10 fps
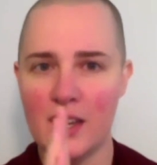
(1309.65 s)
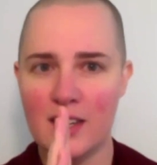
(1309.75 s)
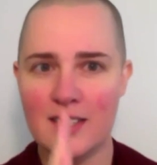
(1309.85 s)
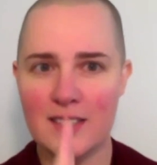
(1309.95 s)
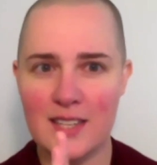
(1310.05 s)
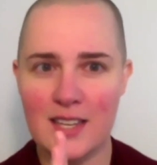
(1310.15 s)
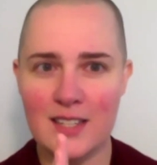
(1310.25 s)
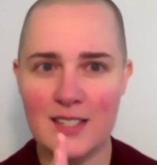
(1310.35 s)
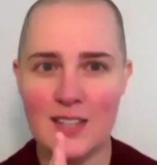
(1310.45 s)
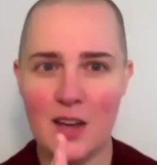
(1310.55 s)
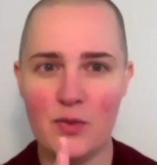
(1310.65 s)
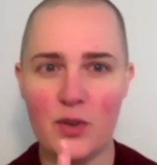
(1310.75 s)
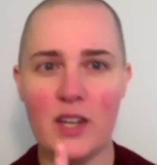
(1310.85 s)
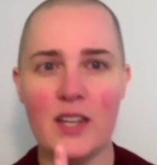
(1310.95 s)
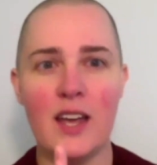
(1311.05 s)
seeing
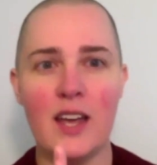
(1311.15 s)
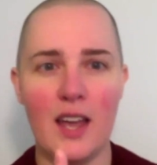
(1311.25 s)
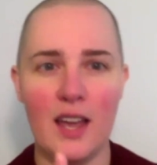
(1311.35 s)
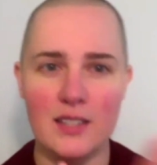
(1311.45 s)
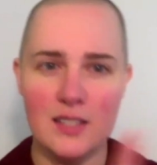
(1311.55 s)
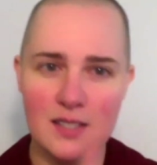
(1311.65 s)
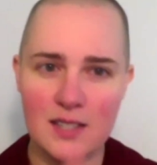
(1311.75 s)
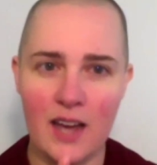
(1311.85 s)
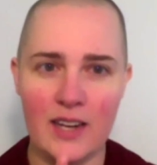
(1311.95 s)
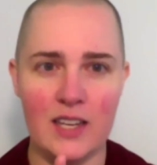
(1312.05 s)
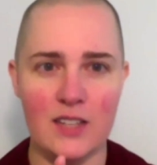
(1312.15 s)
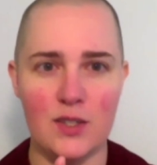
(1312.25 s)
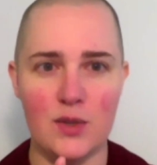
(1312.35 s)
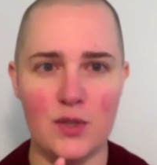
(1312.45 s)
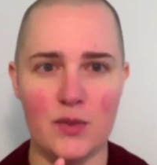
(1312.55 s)
suffering and deciding it's
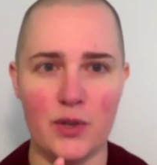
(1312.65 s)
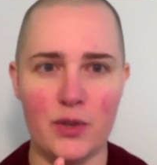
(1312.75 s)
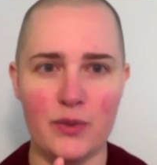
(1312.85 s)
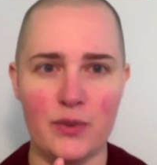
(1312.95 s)
useful.